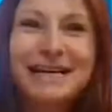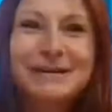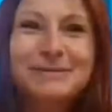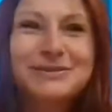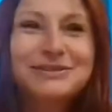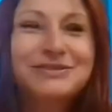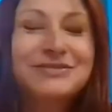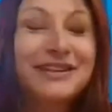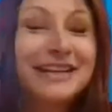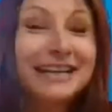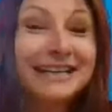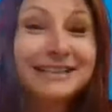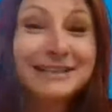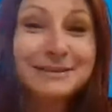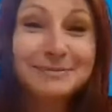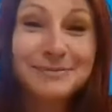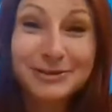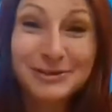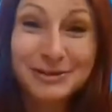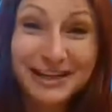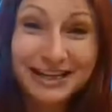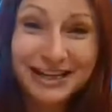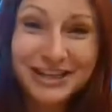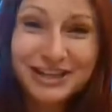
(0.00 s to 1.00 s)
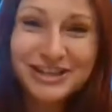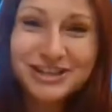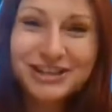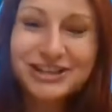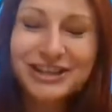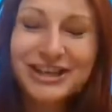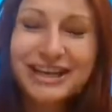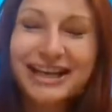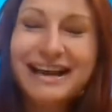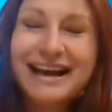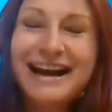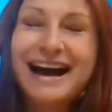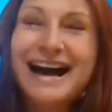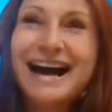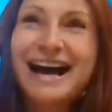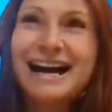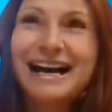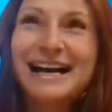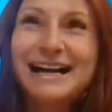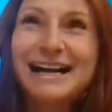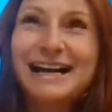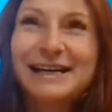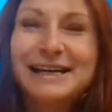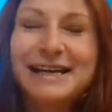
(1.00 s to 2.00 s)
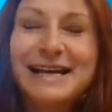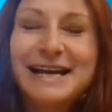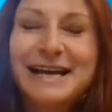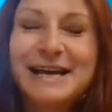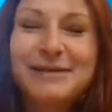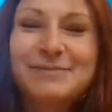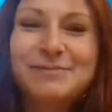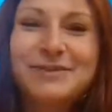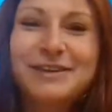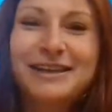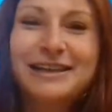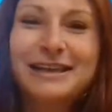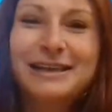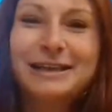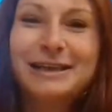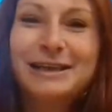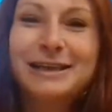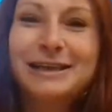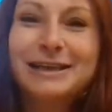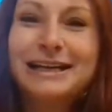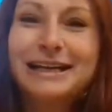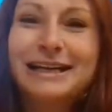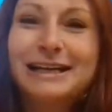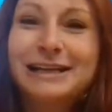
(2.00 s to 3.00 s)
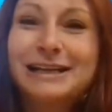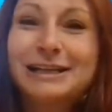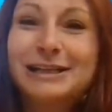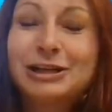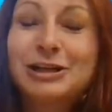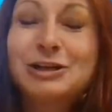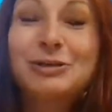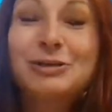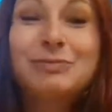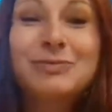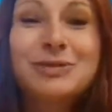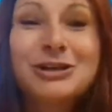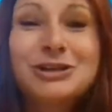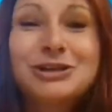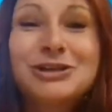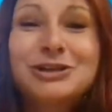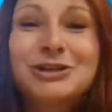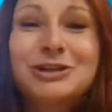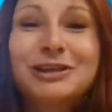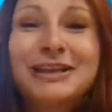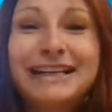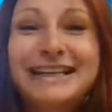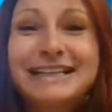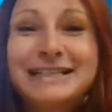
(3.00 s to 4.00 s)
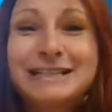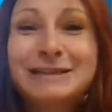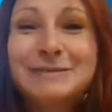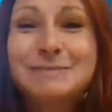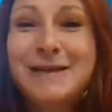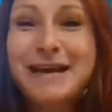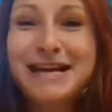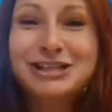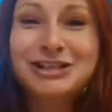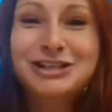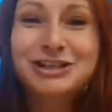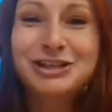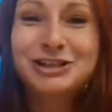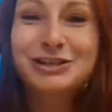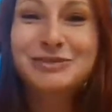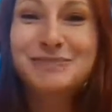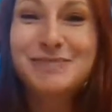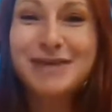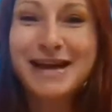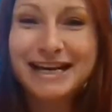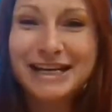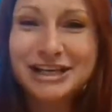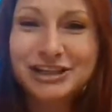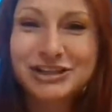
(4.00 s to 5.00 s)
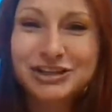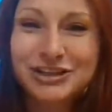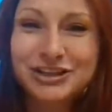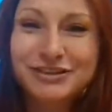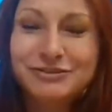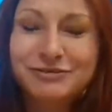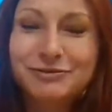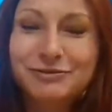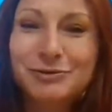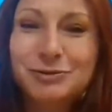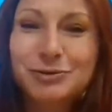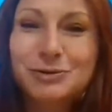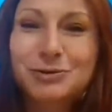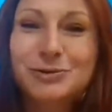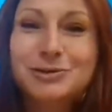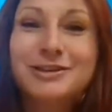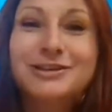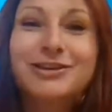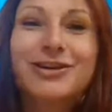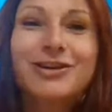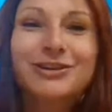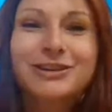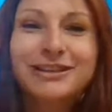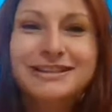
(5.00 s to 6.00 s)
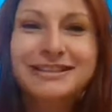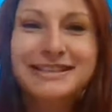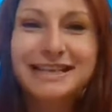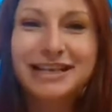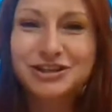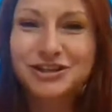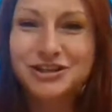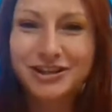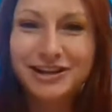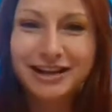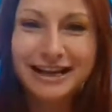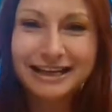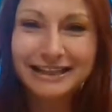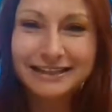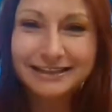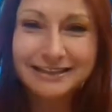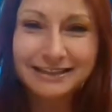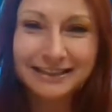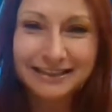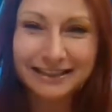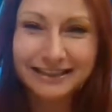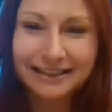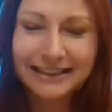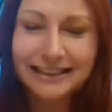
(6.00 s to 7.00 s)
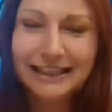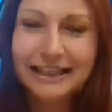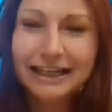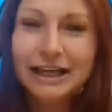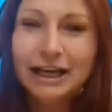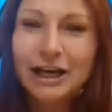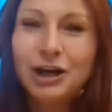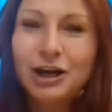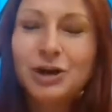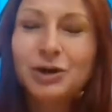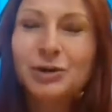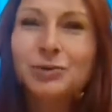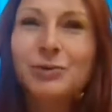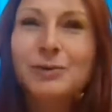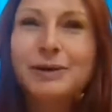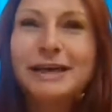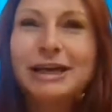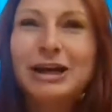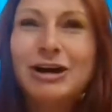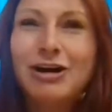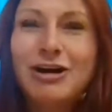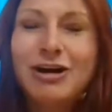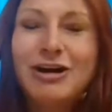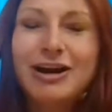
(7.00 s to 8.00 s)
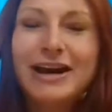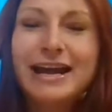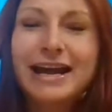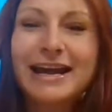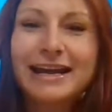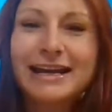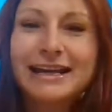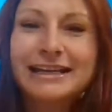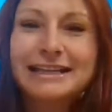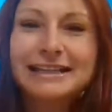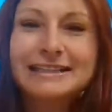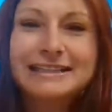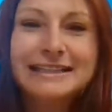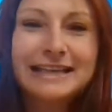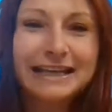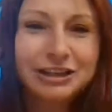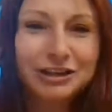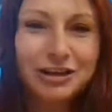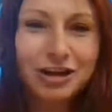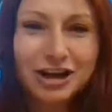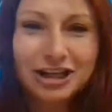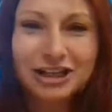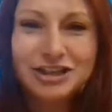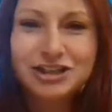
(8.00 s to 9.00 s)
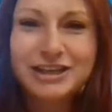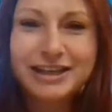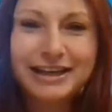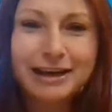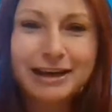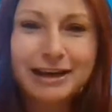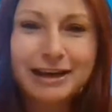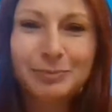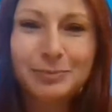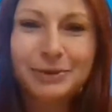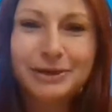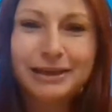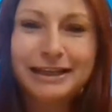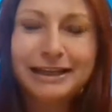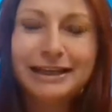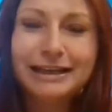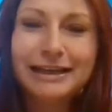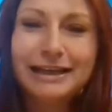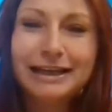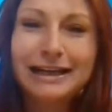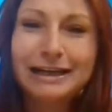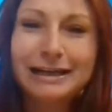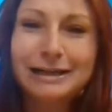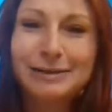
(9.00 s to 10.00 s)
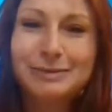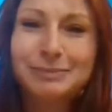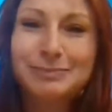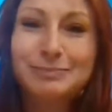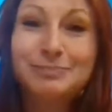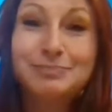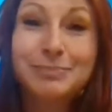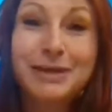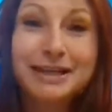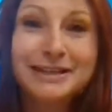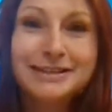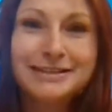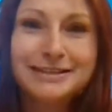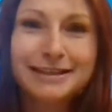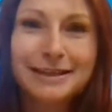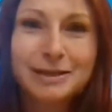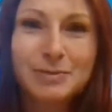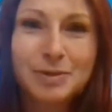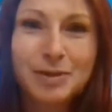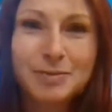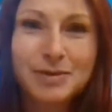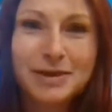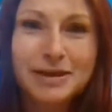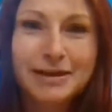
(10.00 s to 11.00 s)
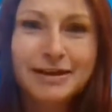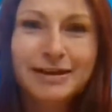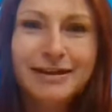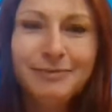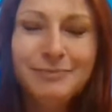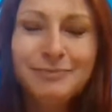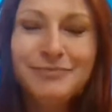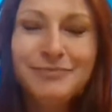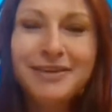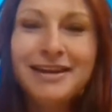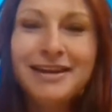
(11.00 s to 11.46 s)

name is Vanessa Maresch. I am the Commercial Expansion Manager for Salt Essential IT. We are a technology company based in Namibia,